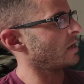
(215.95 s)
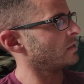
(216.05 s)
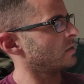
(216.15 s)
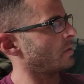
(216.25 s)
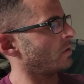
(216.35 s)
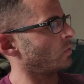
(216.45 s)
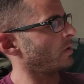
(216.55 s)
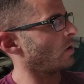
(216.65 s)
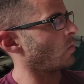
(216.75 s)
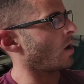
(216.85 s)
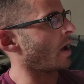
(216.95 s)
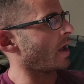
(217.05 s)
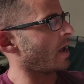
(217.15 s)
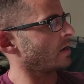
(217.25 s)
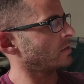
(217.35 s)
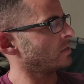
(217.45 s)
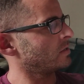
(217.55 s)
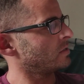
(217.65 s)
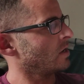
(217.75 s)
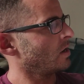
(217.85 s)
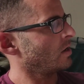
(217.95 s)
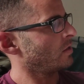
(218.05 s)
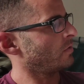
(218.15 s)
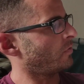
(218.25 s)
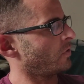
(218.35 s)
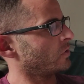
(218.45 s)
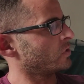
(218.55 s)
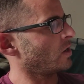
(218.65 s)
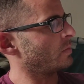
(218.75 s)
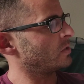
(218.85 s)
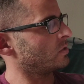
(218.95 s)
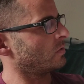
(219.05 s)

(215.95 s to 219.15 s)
a sub n will be our y-axis. The first term is